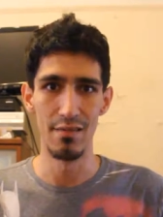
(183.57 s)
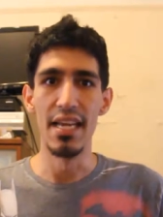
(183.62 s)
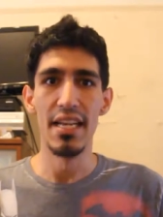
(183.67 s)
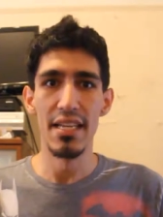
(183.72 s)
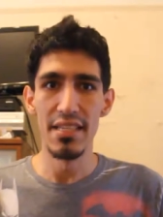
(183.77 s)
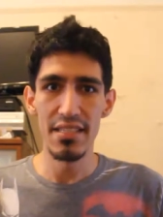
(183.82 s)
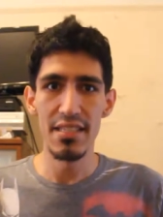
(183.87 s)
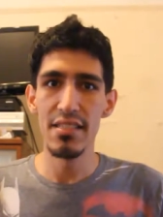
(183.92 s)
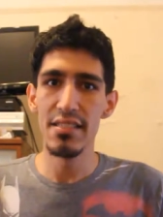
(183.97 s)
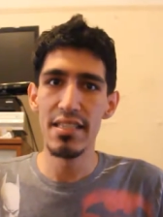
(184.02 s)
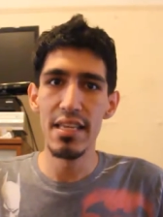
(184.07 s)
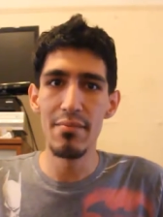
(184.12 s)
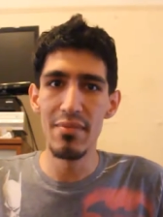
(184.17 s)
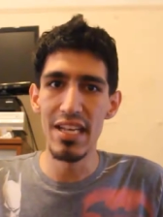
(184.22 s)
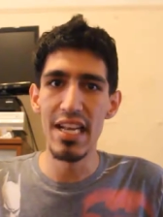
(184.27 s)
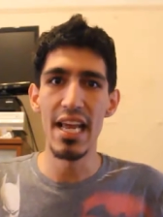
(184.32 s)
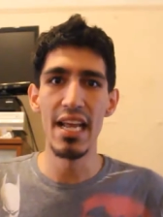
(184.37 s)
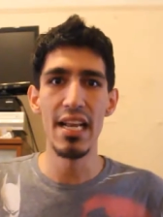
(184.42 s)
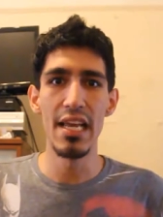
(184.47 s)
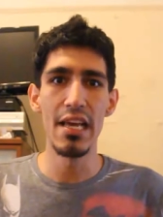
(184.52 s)
It is
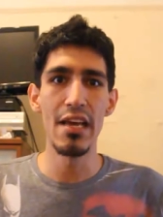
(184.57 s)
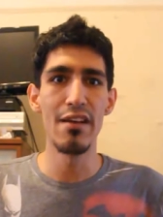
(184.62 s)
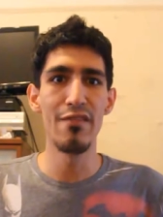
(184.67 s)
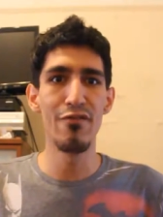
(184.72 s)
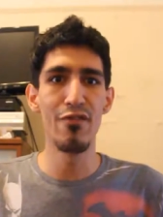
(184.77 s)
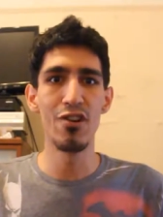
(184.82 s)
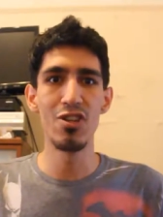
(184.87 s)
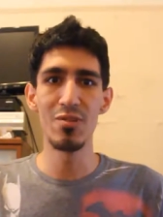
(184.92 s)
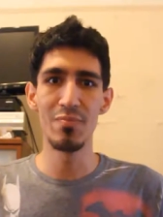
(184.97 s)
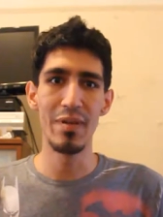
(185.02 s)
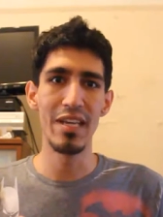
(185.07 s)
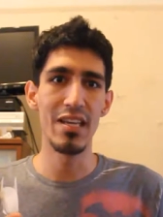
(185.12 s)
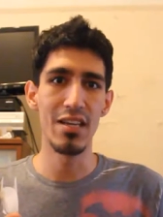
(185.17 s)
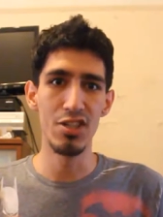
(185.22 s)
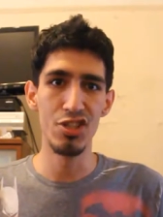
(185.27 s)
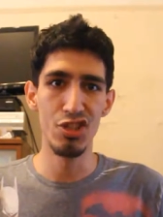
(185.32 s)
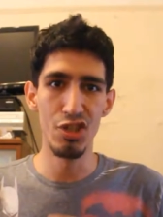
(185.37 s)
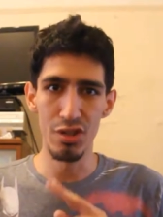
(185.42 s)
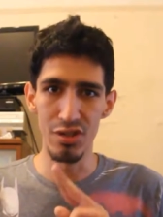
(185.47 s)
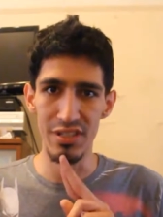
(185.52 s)
intimidating at first
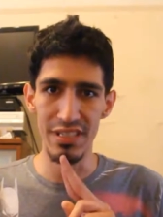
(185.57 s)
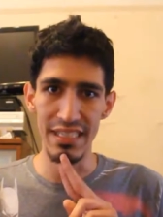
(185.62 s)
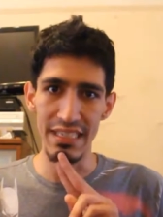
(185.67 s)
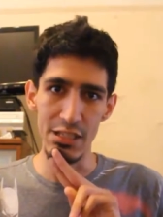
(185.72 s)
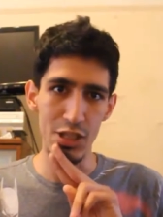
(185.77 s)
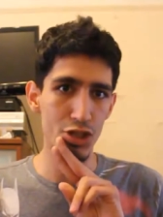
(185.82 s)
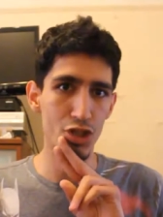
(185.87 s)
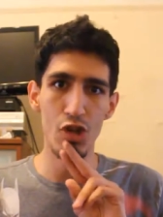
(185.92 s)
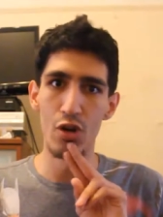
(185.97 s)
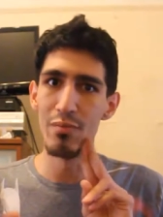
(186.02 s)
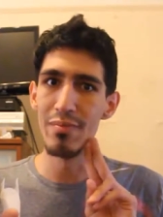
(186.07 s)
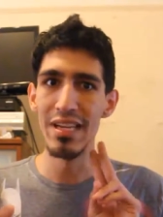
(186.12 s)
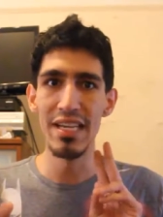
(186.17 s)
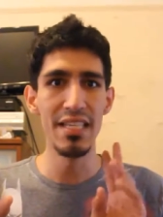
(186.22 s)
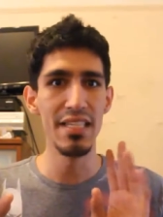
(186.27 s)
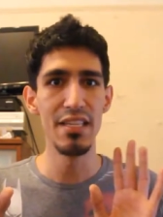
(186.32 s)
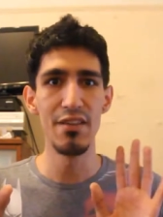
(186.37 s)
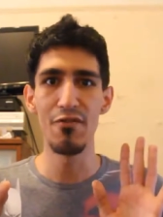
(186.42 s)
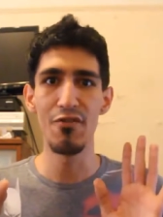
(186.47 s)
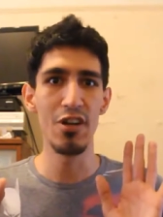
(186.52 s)
because you'll see so many
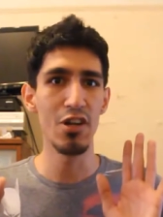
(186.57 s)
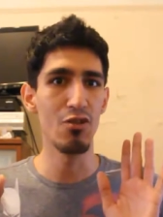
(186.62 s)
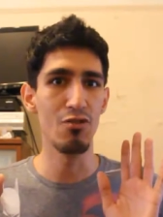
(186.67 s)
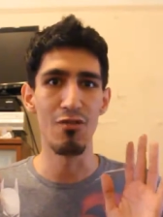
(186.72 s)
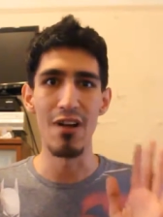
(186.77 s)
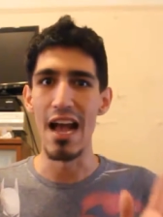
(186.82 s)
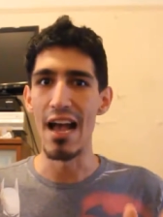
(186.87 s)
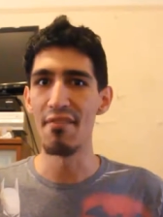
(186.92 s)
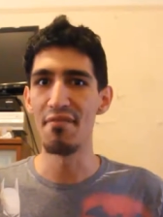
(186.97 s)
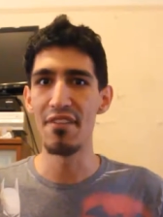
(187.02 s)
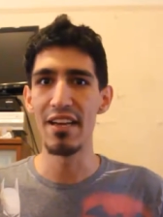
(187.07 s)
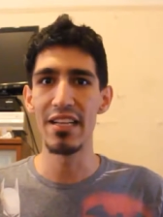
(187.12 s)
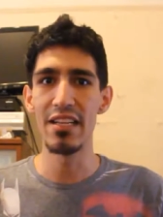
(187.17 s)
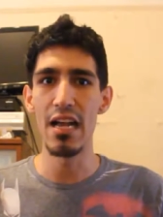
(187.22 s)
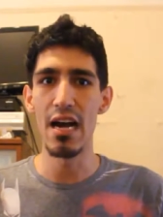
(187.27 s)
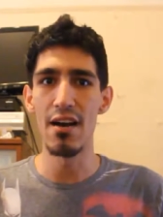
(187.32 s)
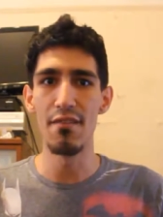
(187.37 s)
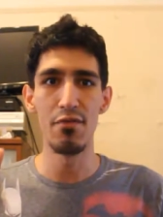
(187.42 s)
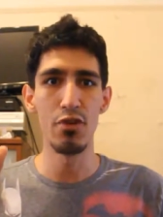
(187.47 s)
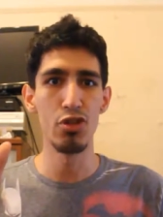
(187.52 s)
different graphic
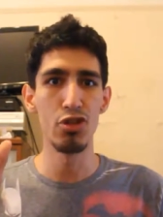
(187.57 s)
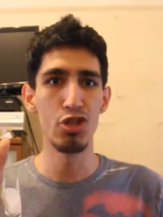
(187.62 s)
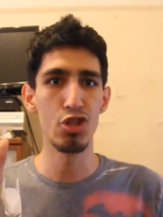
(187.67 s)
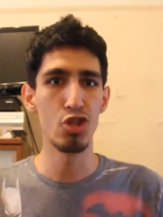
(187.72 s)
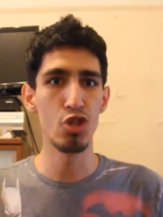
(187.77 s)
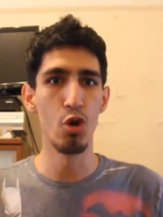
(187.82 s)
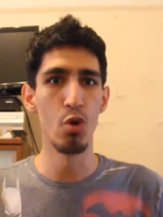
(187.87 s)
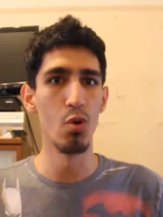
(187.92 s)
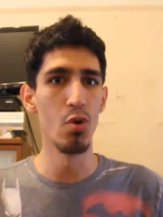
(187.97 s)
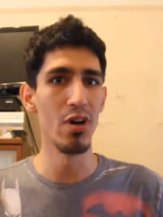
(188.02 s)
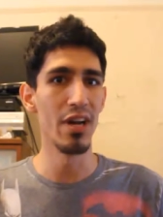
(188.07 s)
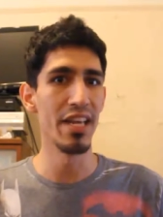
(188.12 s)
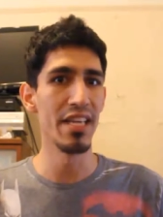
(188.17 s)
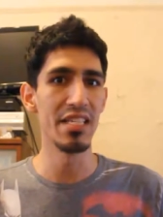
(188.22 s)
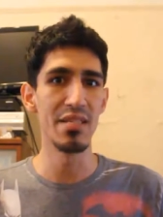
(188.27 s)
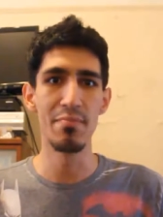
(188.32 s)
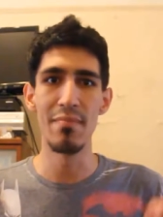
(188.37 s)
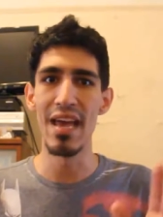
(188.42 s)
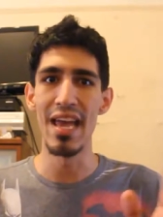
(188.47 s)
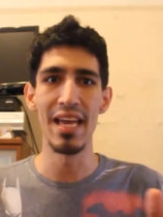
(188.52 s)
novels,
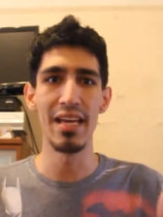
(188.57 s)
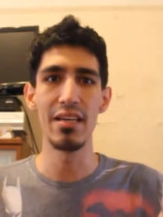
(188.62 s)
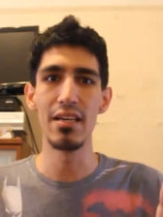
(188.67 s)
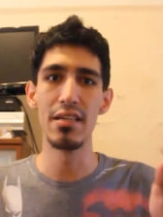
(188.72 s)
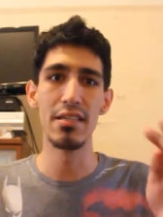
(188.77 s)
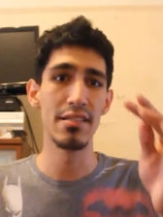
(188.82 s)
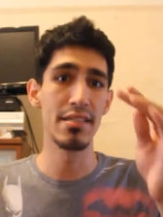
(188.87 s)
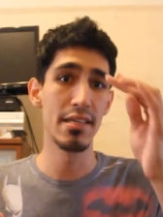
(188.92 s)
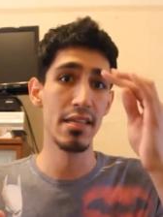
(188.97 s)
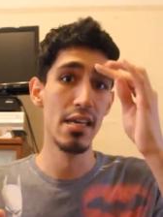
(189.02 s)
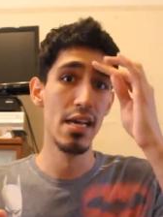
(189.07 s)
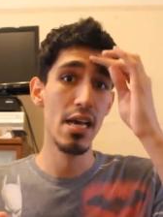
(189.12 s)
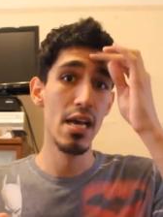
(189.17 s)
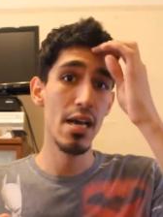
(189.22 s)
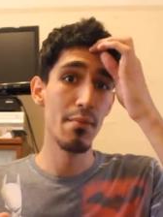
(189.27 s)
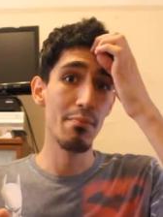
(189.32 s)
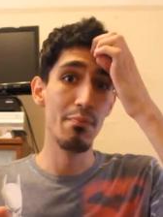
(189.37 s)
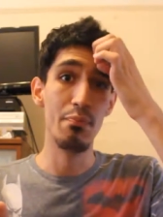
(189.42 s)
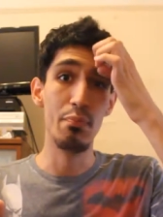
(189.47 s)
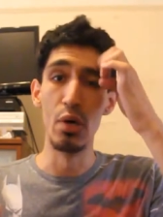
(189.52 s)
toys, mangas,
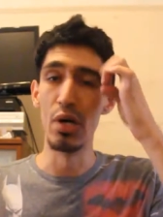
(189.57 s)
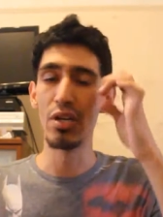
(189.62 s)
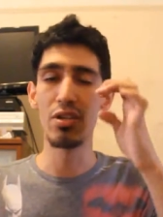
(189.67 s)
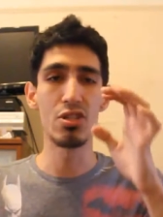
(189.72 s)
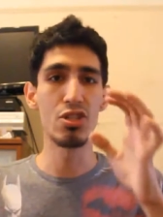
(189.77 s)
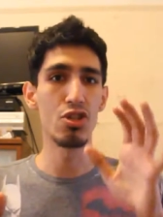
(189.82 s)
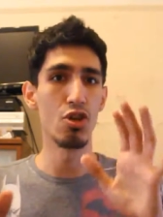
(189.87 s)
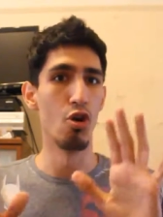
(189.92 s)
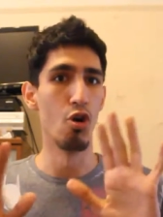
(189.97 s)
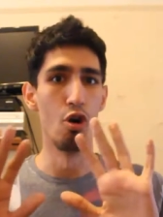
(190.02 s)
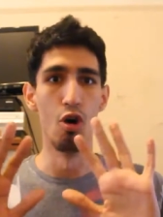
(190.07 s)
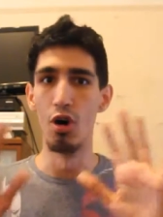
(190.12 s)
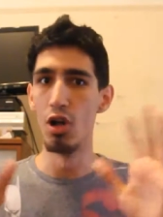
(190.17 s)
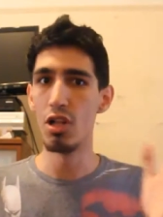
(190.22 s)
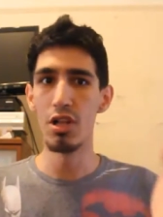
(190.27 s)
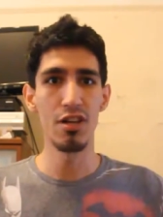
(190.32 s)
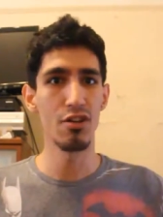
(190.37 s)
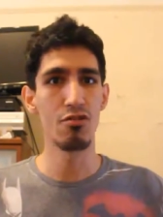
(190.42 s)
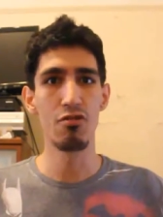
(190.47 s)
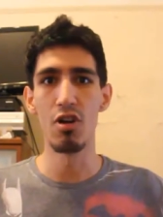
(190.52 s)
books
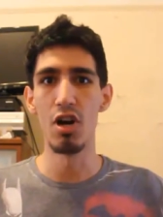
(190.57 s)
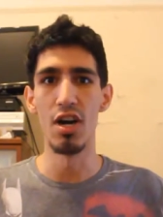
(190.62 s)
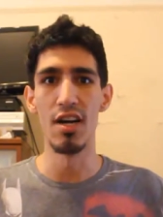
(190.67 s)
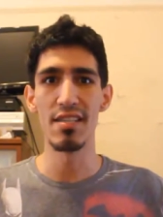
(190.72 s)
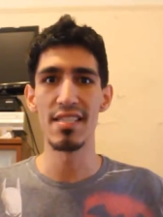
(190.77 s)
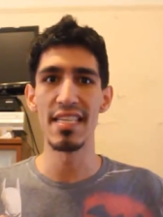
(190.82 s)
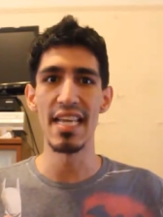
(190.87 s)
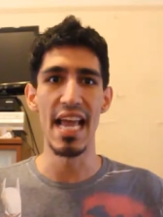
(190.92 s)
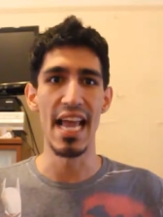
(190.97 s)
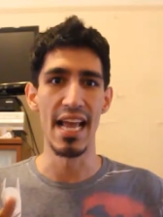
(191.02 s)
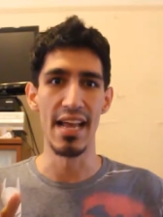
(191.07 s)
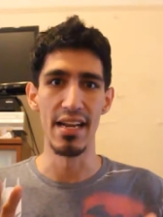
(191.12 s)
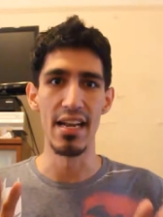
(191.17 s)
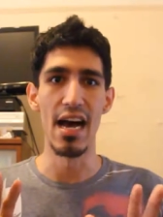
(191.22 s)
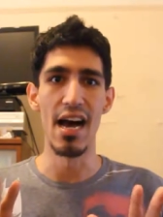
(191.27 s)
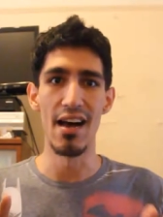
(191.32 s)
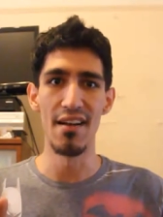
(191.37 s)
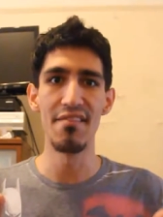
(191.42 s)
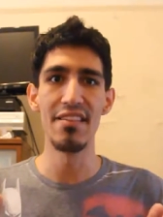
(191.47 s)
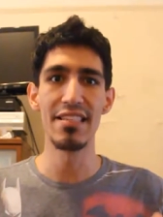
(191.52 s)
all across, and
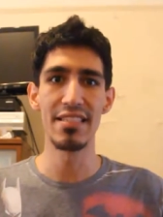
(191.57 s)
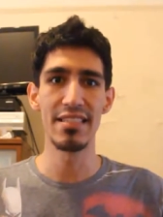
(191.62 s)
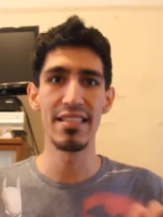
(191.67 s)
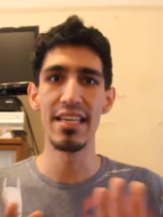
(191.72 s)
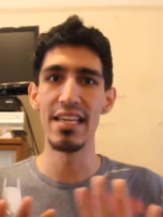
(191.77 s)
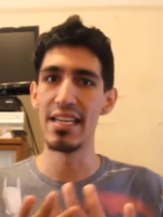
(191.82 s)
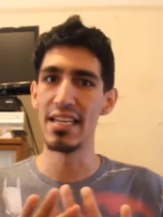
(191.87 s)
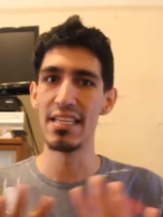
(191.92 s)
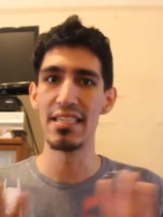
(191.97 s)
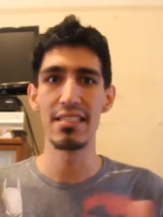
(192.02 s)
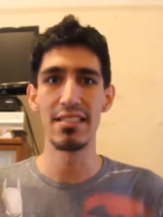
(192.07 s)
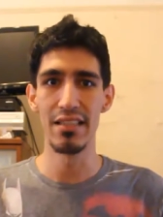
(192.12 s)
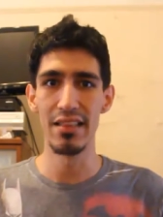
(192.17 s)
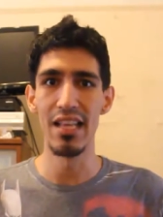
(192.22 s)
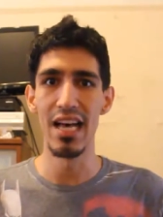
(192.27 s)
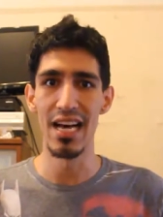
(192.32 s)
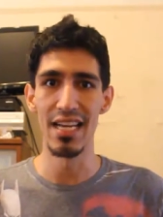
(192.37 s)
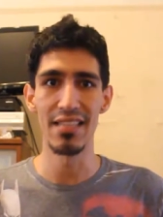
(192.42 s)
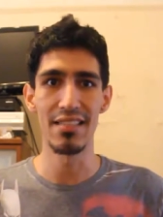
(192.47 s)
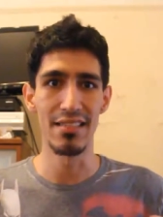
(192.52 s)
obviously it is a
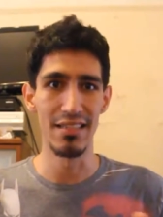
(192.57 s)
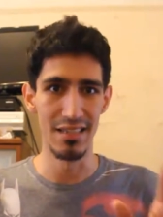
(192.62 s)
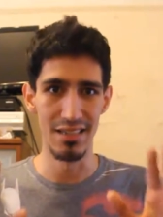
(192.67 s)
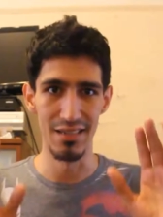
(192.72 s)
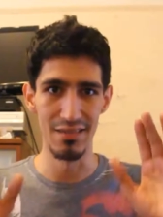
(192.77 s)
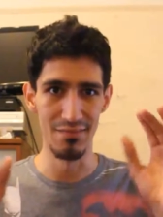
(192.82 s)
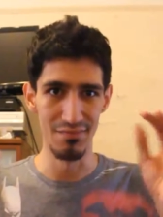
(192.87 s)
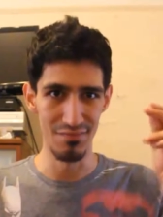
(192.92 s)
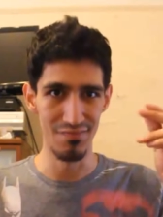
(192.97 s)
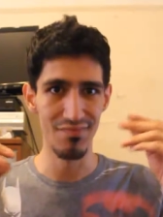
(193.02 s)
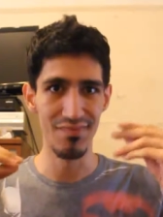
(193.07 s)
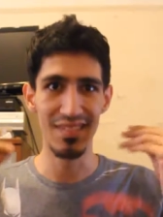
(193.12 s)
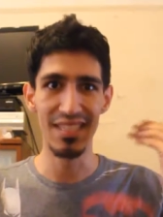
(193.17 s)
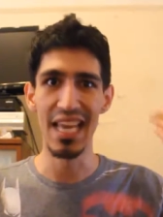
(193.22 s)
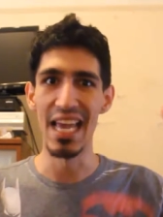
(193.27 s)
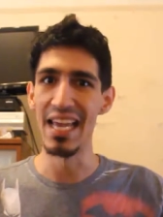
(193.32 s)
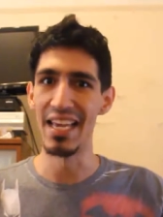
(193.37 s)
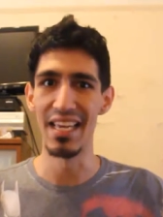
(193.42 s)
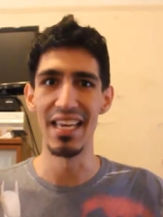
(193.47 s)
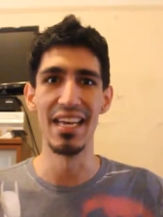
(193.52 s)
lot to
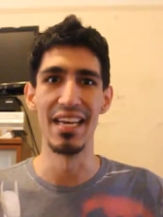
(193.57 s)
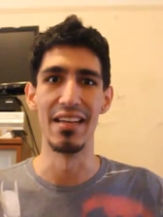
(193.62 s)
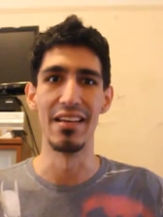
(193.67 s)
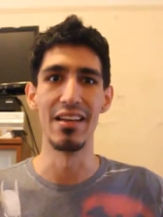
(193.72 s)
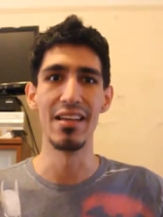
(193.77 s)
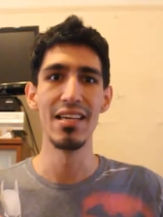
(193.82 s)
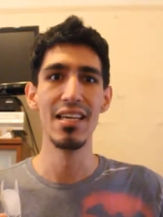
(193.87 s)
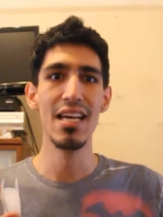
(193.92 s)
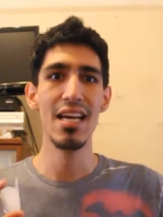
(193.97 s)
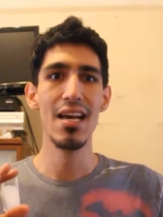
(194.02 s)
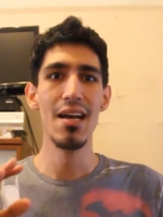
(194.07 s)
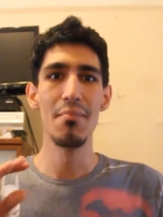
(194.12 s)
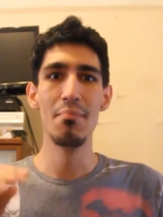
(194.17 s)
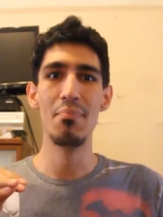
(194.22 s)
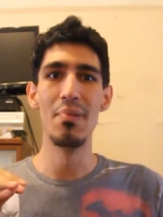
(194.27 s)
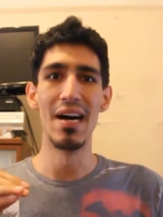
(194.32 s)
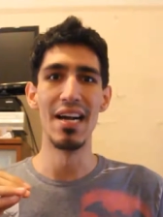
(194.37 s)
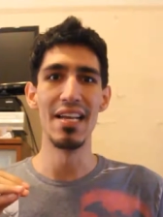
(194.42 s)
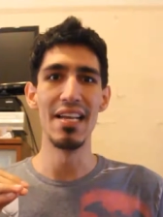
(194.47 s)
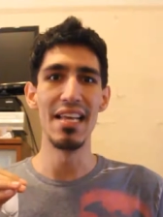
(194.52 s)
take in,
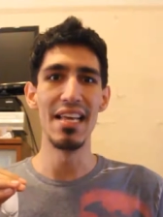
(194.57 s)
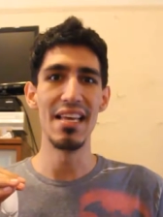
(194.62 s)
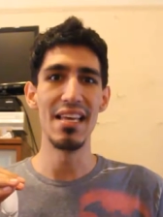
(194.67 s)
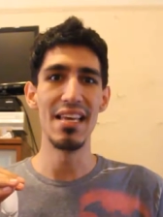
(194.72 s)
but